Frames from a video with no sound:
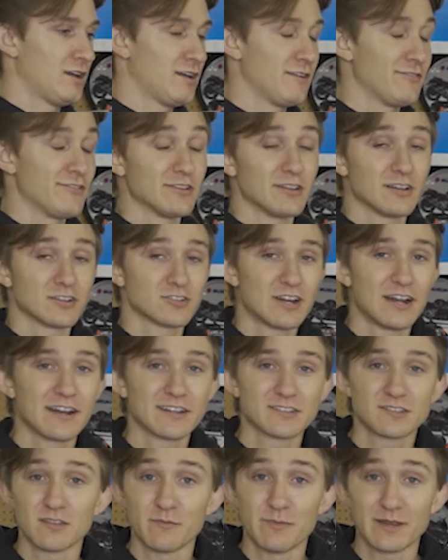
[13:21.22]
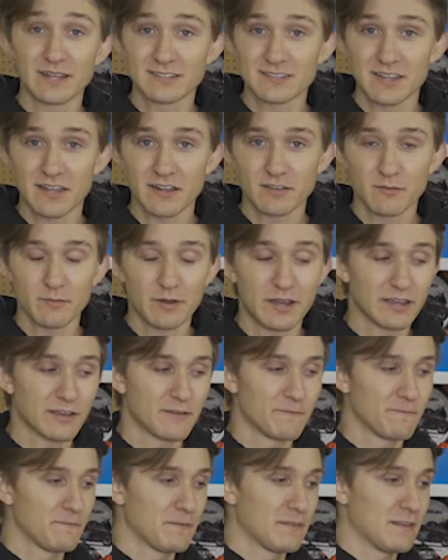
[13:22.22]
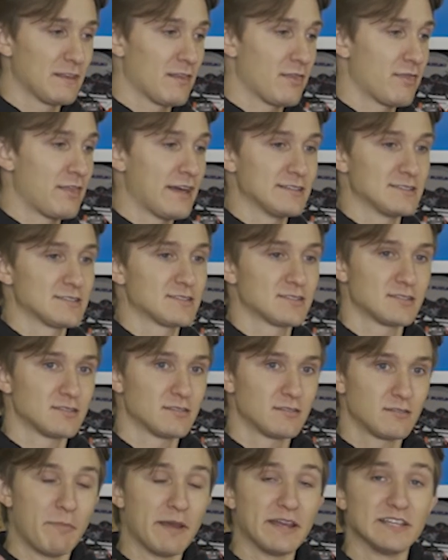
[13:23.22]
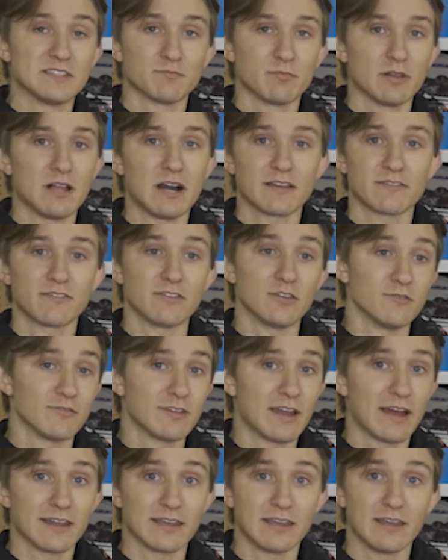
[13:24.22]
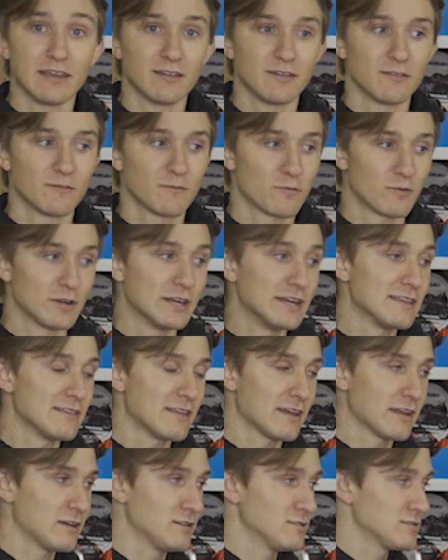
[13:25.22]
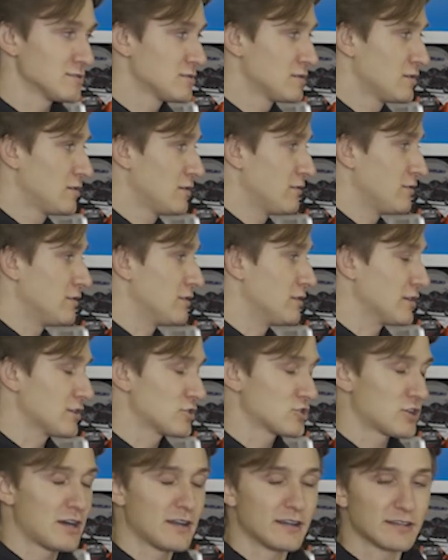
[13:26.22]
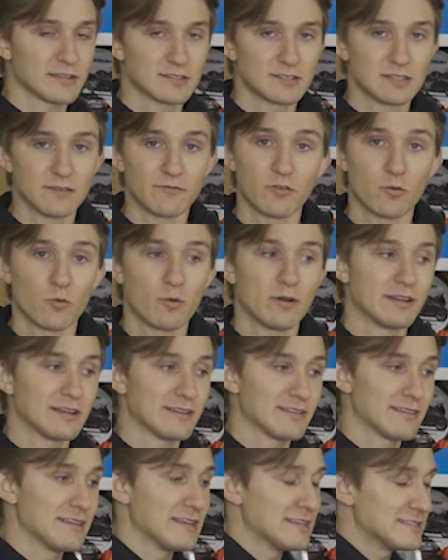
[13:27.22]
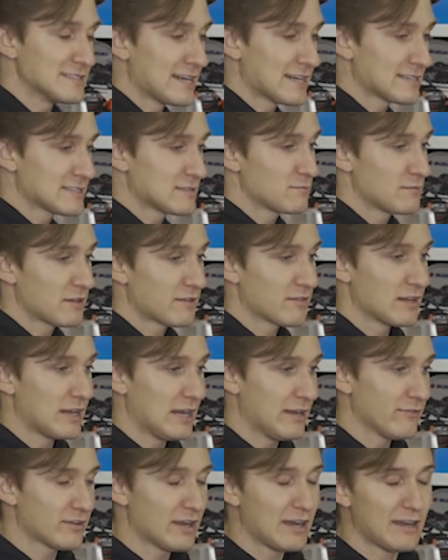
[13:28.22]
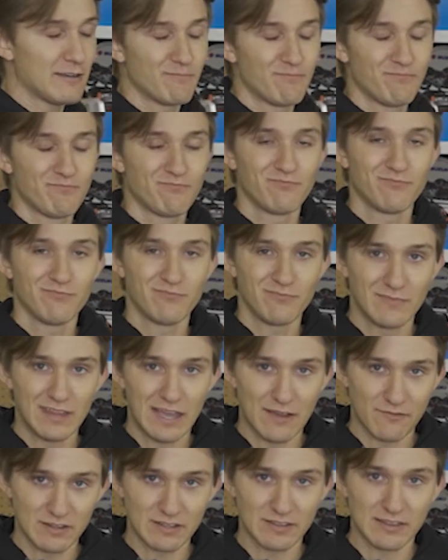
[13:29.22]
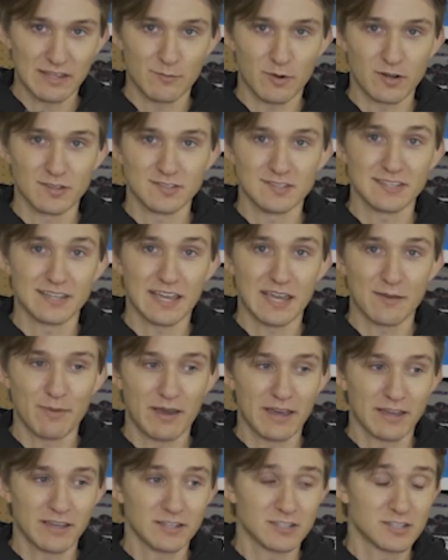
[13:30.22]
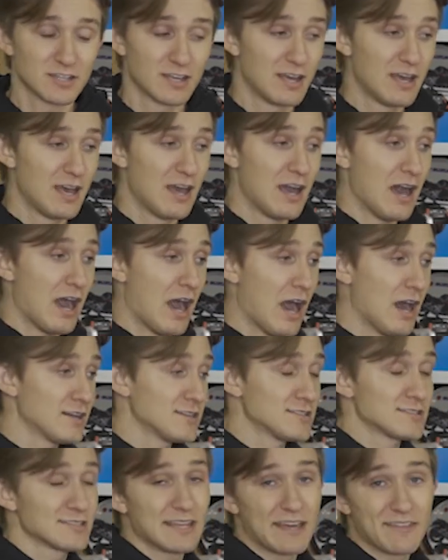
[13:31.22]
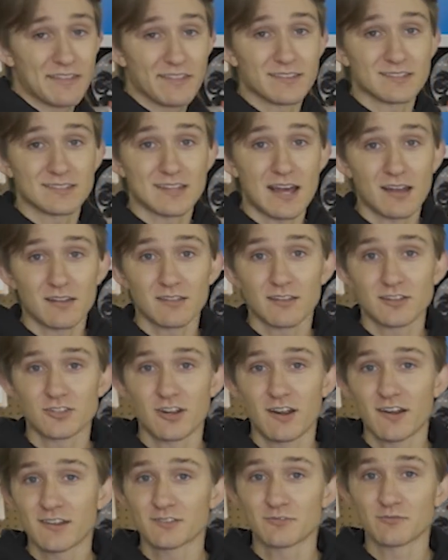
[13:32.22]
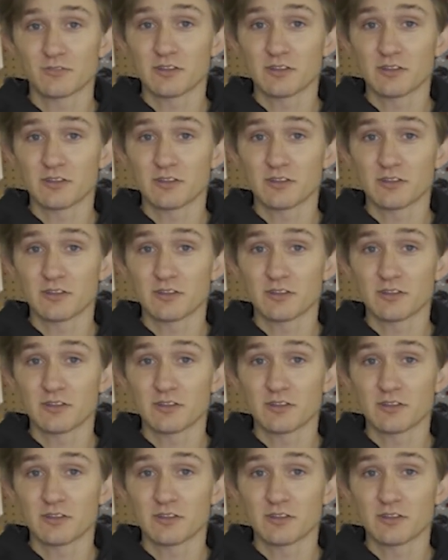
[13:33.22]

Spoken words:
The electronics are the biggest thing on the bike. That's base block that you've got to get for anything else. The electronics, if you're wanting the exact same thing that I've got, have to get the MRCK package. Honestly, I think the stock electronics are